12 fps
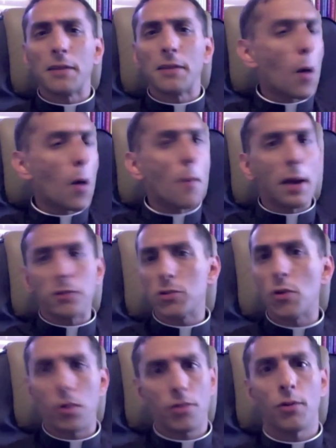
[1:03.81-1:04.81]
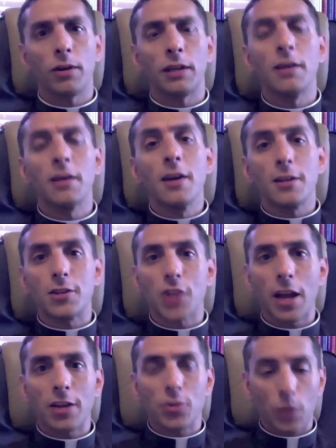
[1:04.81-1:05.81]
and the Pope has no authority to
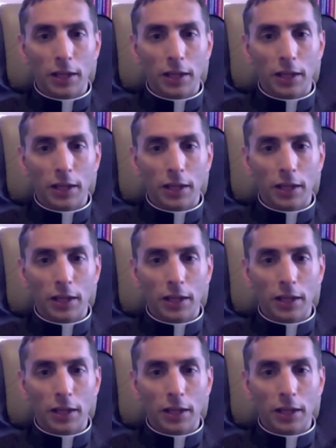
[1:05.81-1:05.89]
change